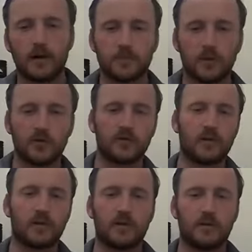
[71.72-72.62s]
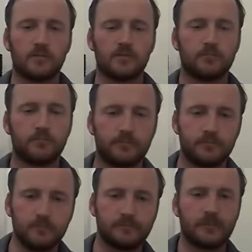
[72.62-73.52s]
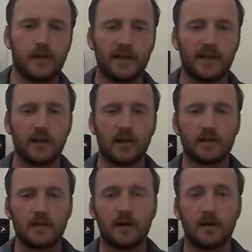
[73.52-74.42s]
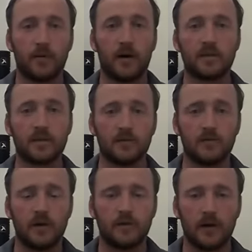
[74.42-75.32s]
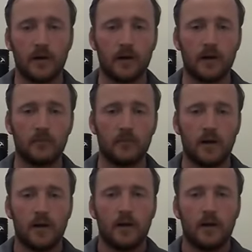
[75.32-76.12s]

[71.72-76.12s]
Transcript: suppose, in the end, kind of positively. Um,